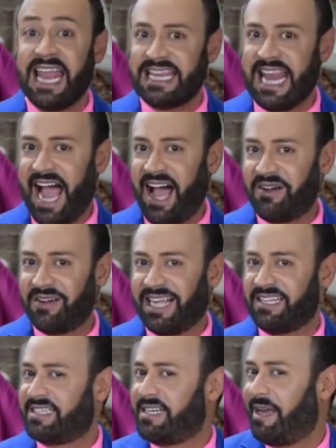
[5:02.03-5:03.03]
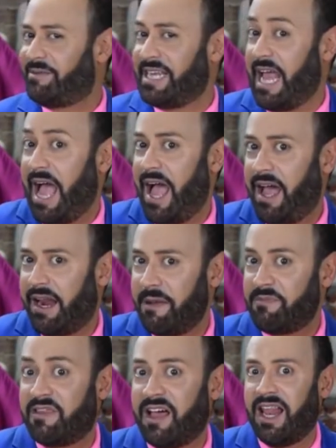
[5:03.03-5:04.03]
Now it's time to add
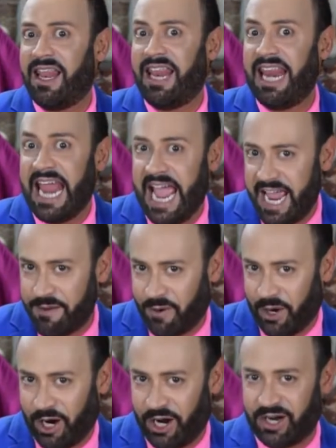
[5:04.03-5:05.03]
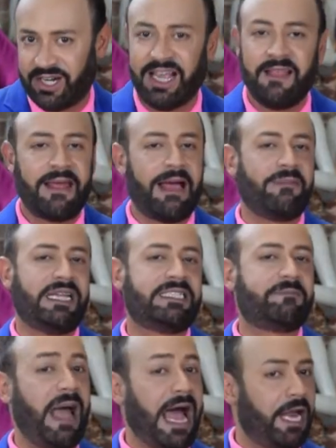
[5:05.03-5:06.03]
up labor. That means
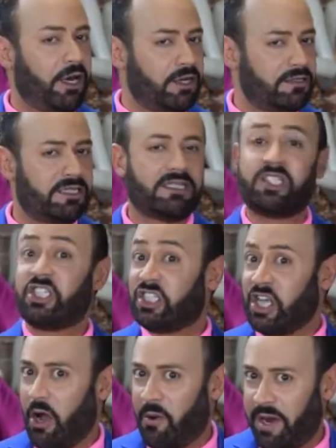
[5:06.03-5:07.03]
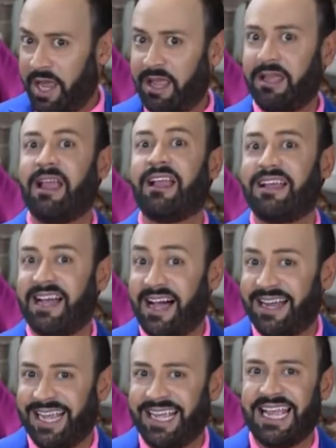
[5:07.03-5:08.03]
patterns, sewing,
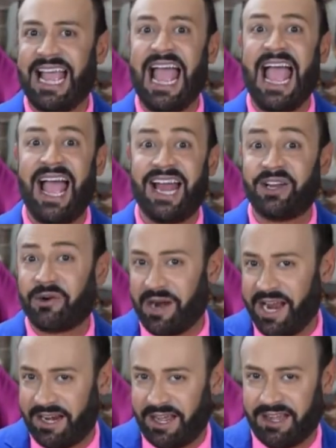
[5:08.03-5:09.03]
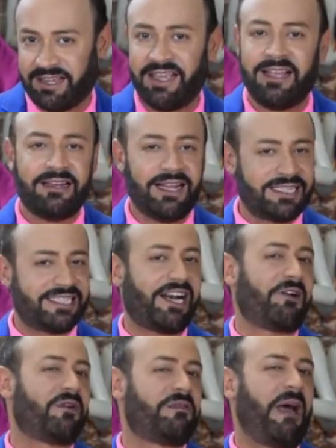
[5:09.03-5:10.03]
cutting, and grading. Let's
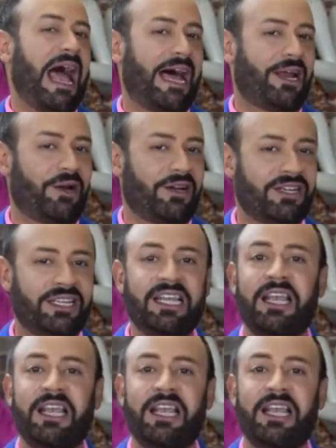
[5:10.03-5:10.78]
start with pattern.